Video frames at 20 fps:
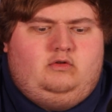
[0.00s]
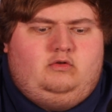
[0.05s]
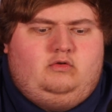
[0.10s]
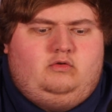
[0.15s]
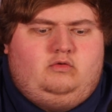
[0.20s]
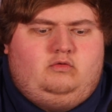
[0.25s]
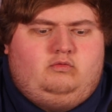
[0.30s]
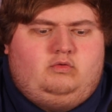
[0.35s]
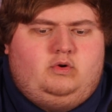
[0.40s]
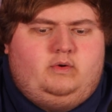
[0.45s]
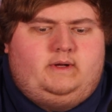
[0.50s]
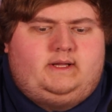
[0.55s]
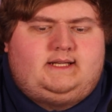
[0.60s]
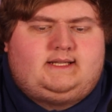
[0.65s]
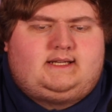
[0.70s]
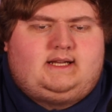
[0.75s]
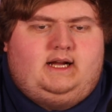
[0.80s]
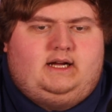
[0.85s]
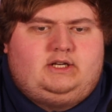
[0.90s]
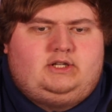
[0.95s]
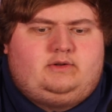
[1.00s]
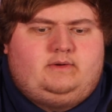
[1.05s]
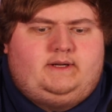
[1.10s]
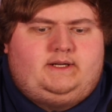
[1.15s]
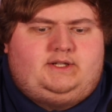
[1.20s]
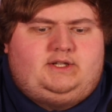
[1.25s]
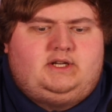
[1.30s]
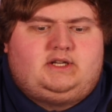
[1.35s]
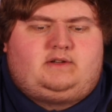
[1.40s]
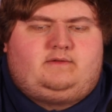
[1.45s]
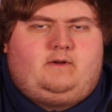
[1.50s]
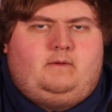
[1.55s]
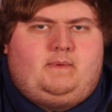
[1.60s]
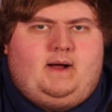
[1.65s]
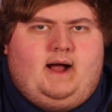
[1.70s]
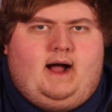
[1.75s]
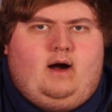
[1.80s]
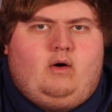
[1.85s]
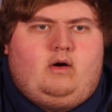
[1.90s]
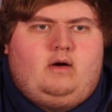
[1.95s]
ruin this country just for
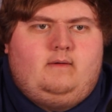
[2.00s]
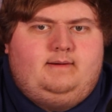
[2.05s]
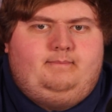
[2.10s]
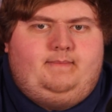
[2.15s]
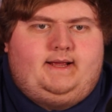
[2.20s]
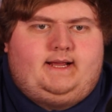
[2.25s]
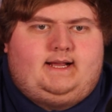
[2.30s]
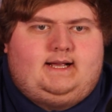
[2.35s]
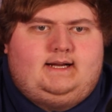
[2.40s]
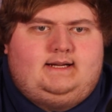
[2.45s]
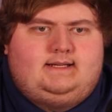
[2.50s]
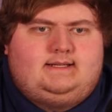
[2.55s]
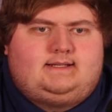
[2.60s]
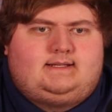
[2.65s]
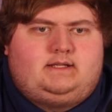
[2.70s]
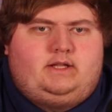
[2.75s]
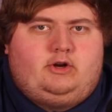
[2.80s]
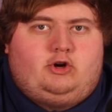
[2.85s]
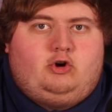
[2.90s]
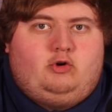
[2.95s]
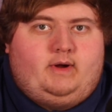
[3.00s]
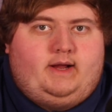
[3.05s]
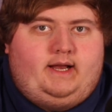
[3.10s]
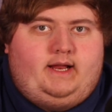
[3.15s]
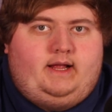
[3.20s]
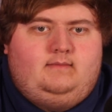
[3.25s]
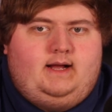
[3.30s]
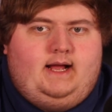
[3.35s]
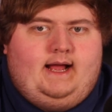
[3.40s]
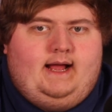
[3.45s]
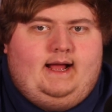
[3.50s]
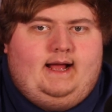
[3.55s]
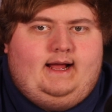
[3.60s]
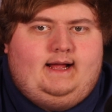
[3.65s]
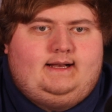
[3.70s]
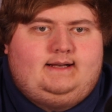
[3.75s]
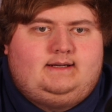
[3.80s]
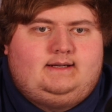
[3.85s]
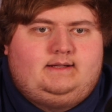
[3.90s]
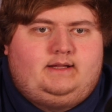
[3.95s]
power because they're greedy
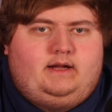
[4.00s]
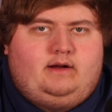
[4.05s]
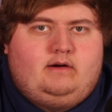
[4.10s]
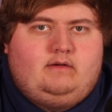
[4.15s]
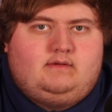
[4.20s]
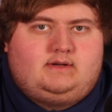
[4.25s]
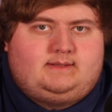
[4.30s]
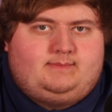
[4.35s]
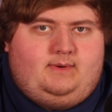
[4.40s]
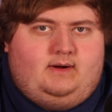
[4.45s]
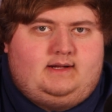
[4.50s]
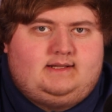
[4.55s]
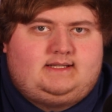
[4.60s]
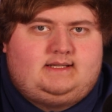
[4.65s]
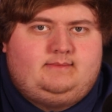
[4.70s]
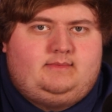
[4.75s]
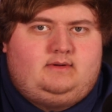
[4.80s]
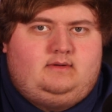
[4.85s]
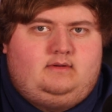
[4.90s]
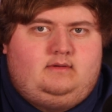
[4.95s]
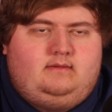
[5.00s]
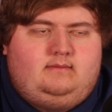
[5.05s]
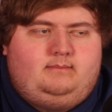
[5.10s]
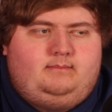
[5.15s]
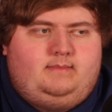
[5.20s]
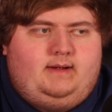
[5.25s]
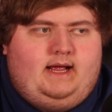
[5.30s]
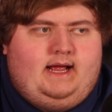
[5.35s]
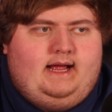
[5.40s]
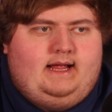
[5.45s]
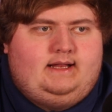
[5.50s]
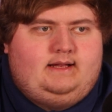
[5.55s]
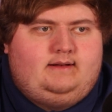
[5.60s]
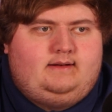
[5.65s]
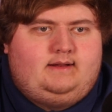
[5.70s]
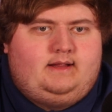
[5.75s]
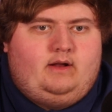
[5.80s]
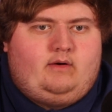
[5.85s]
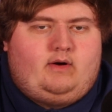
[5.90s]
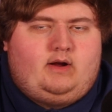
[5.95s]
and they're irresponsible and
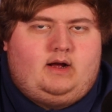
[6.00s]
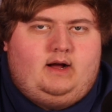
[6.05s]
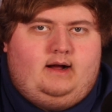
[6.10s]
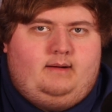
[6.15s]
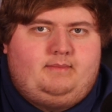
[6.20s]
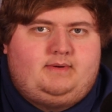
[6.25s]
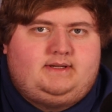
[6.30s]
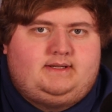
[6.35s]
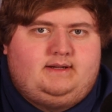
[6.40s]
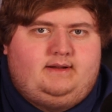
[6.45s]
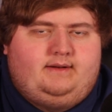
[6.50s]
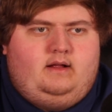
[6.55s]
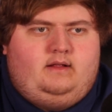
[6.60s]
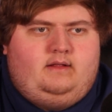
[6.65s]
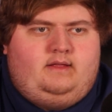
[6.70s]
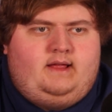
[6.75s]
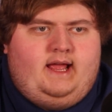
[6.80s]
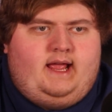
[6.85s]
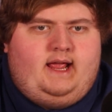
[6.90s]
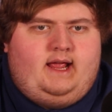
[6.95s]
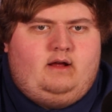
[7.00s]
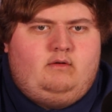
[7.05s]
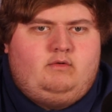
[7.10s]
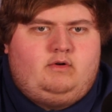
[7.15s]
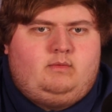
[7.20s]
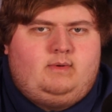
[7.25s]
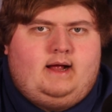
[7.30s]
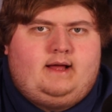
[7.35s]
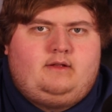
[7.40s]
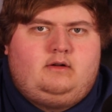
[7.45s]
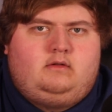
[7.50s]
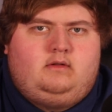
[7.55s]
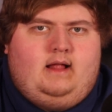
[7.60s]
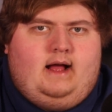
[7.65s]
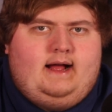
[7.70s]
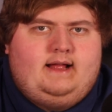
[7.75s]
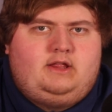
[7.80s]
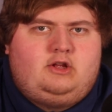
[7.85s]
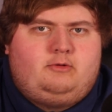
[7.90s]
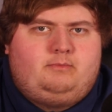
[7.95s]
they're incompetent. They would rather
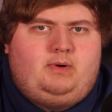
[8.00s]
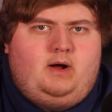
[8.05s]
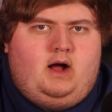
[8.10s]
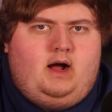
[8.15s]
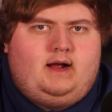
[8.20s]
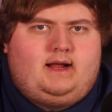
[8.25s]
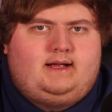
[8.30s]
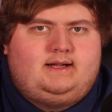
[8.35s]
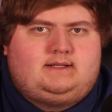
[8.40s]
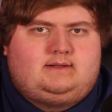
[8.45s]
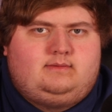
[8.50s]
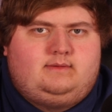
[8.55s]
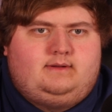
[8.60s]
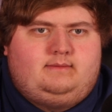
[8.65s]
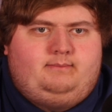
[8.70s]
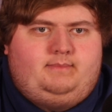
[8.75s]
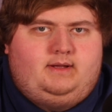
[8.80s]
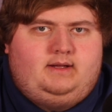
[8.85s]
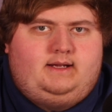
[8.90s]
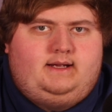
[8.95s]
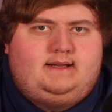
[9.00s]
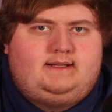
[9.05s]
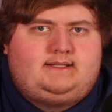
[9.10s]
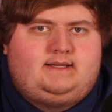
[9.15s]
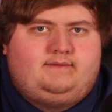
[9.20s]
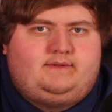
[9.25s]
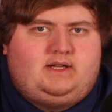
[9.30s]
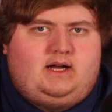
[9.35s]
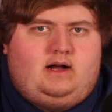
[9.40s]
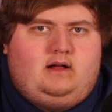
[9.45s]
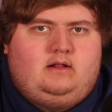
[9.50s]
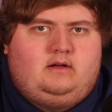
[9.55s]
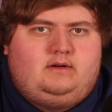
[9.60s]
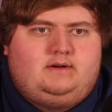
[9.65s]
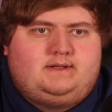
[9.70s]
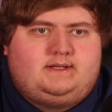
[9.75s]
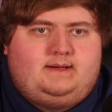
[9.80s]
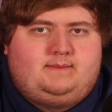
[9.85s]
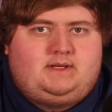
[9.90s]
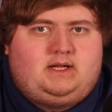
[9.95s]
line their pockets with billions of
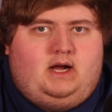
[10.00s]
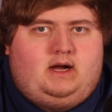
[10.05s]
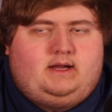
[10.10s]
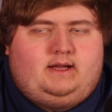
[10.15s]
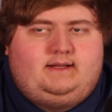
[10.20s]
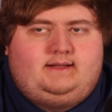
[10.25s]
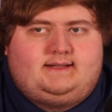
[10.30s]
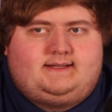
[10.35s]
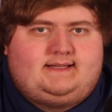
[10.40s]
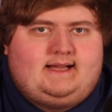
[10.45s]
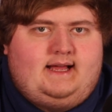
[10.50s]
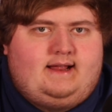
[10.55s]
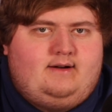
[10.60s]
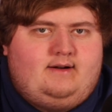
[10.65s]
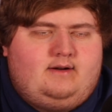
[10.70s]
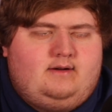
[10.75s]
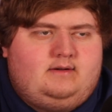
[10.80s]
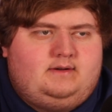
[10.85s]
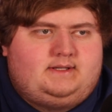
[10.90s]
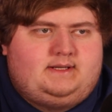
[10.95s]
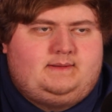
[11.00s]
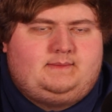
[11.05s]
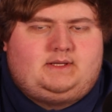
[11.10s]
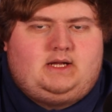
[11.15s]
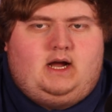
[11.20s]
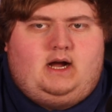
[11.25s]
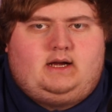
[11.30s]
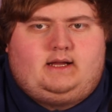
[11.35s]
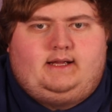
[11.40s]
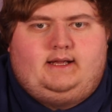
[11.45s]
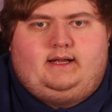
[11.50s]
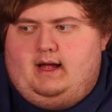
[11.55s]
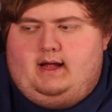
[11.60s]
dollars. I'm talking the senators. I'm talking